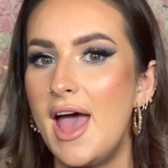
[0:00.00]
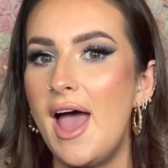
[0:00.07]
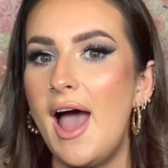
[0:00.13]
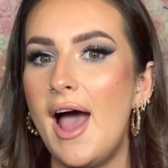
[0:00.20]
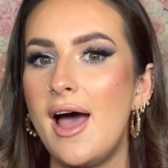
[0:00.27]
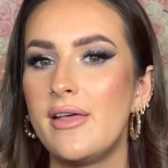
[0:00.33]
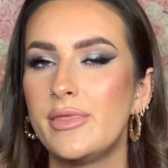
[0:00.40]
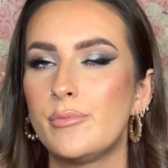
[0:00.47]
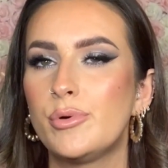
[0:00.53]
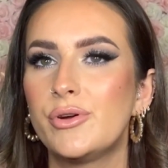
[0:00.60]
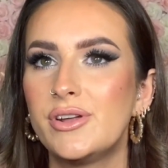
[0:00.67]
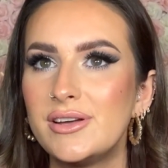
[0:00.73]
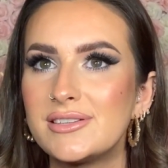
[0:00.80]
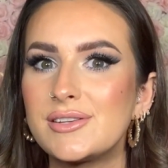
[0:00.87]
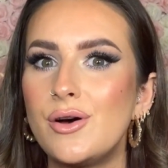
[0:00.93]
And the
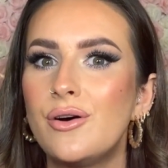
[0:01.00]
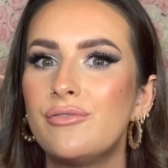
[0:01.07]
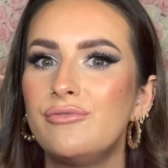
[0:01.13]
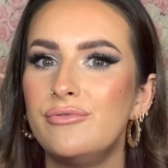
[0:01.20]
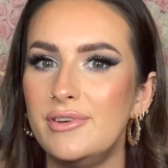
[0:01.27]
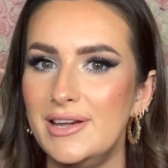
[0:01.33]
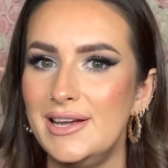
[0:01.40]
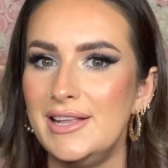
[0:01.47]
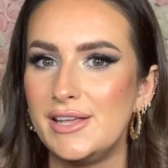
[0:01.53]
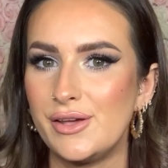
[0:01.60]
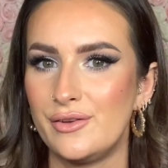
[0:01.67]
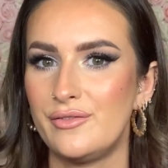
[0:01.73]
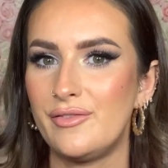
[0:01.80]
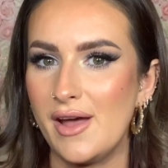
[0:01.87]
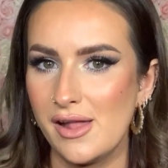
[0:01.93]
products are really good
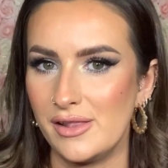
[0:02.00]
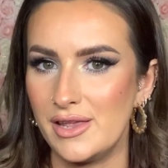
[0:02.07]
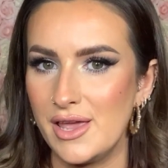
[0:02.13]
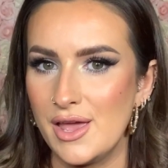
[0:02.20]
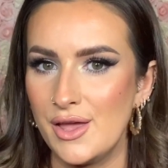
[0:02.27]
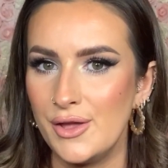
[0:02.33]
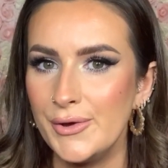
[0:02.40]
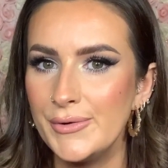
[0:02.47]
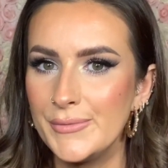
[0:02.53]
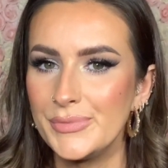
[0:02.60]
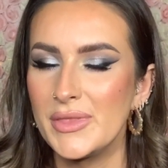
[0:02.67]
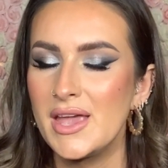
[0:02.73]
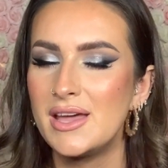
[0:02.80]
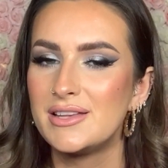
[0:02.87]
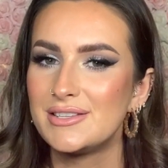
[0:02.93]
value.
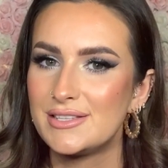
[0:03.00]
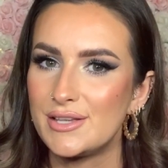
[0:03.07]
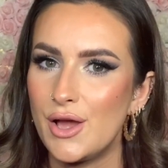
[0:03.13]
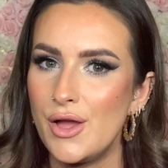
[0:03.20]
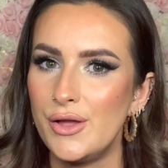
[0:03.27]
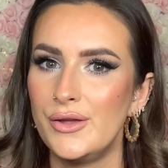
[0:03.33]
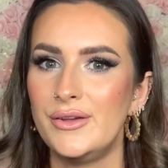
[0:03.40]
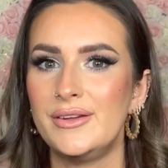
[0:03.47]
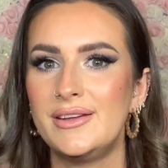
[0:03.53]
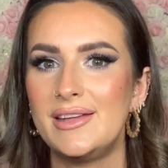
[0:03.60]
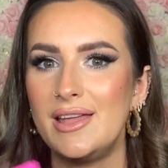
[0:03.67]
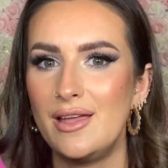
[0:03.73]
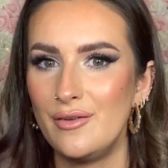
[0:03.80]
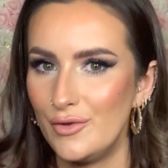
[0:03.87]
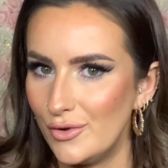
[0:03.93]
So
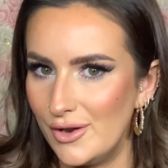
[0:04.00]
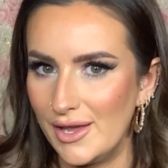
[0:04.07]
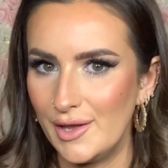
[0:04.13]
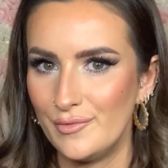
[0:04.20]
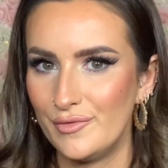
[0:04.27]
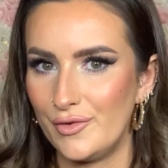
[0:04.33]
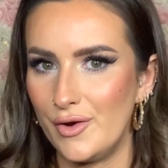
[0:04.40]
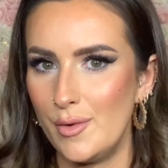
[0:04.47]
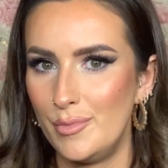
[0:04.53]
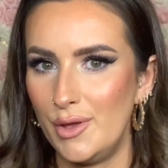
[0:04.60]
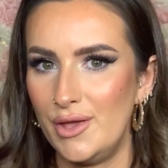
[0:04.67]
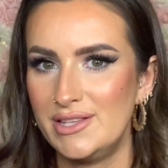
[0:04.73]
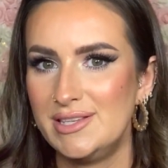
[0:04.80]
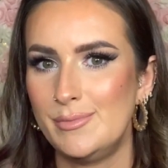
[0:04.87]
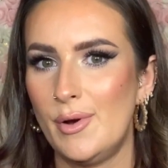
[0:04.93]
if you're looking for a
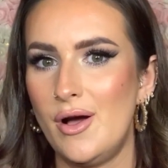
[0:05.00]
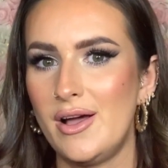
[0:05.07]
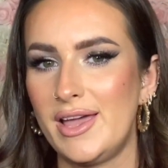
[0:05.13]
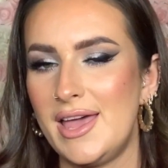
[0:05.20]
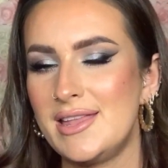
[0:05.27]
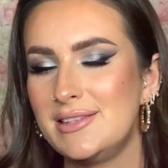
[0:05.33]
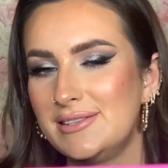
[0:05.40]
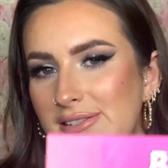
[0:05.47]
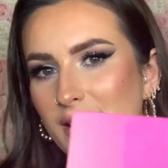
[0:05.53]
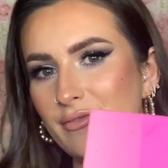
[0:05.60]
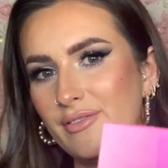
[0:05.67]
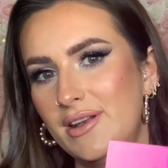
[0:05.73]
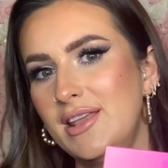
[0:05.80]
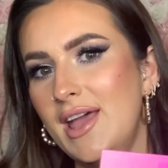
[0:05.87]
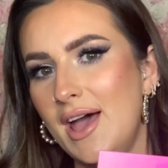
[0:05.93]
beauty bargain,
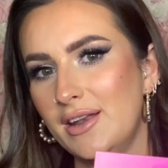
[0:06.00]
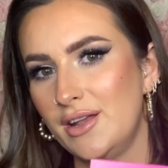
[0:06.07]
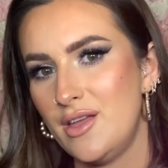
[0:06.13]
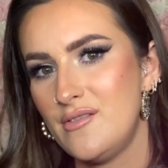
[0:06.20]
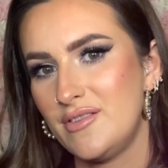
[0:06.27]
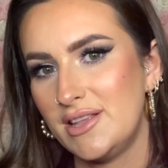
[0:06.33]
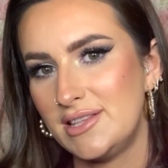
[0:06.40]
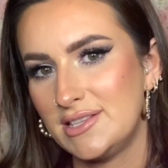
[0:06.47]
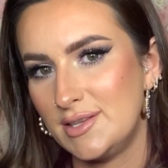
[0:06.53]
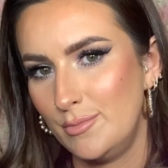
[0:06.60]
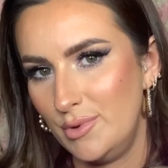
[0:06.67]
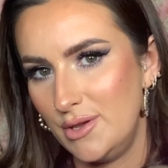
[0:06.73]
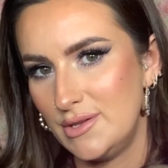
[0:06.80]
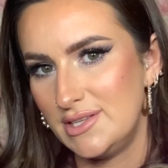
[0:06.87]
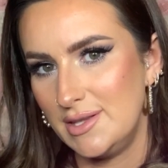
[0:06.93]
definitely head over to
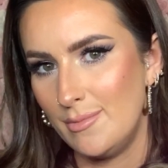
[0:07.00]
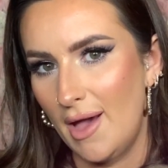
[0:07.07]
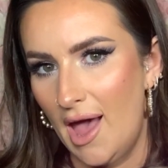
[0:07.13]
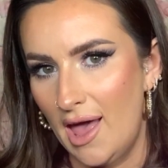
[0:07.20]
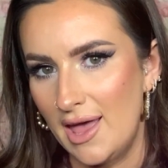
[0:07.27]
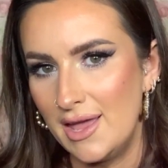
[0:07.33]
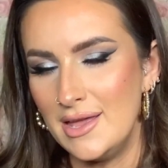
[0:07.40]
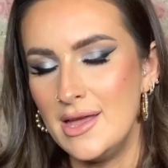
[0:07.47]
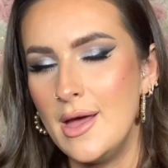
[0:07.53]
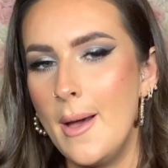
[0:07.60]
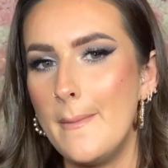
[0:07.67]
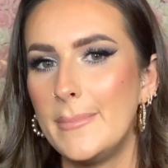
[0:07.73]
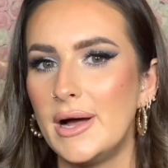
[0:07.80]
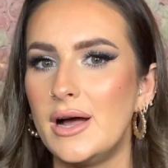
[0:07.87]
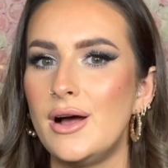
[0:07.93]
Beauty Bay.
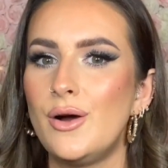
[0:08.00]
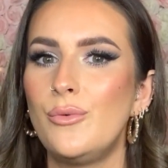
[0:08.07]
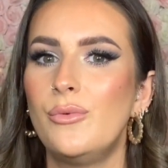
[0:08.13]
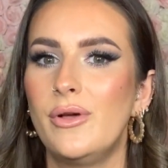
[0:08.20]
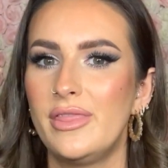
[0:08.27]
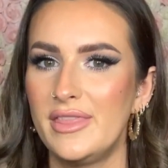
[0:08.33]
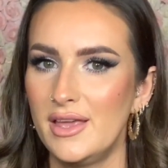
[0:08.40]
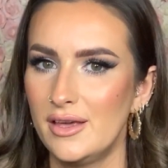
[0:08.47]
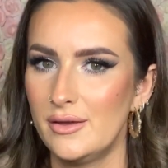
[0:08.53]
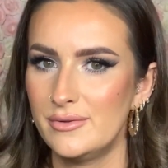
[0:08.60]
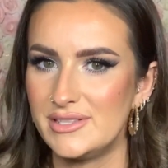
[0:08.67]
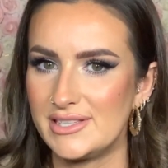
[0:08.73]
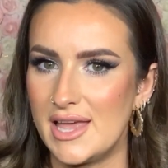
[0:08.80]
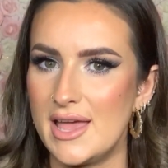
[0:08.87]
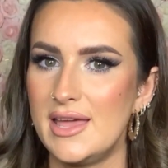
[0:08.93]
But one thing I would
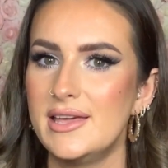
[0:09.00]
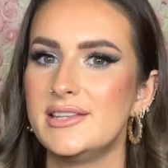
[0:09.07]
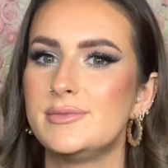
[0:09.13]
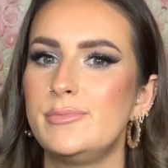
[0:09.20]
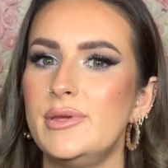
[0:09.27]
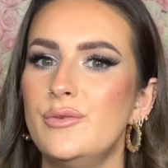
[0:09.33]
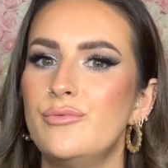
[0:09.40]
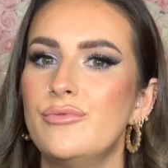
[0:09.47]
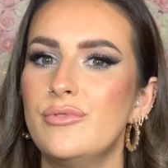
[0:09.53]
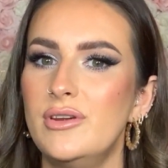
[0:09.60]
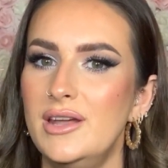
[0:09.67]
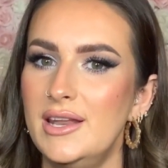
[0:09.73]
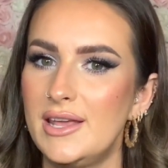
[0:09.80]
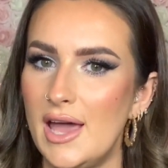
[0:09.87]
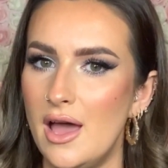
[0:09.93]
say is be
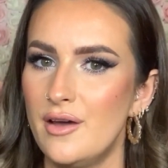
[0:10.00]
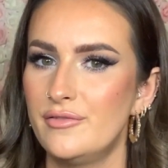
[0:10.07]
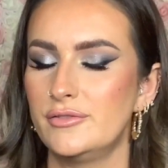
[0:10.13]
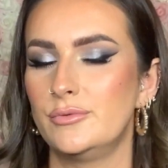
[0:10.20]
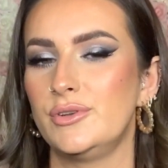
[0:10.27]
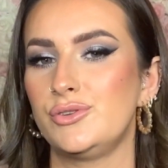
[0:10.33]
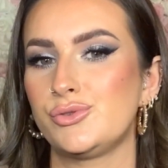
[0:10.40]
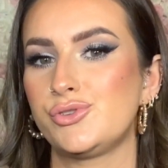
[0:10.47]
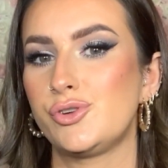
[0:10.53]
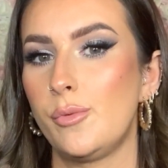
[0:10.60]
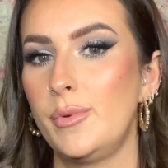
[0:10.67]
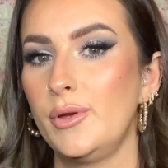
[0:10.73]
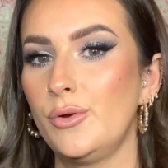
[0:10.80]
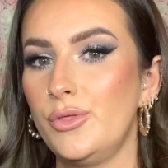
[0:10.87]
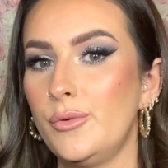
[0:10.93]
really careful when you're
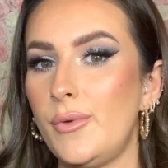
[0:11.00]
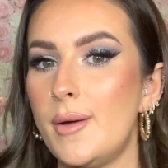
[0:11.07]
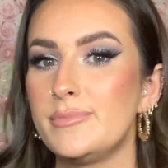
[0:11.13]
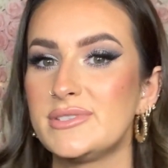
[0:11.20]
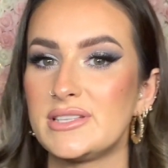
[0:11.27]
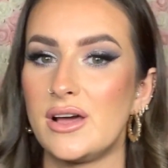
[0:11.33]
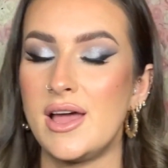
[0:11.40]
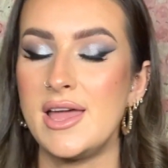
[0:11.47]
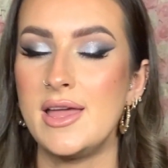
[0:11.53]
shopping on the website,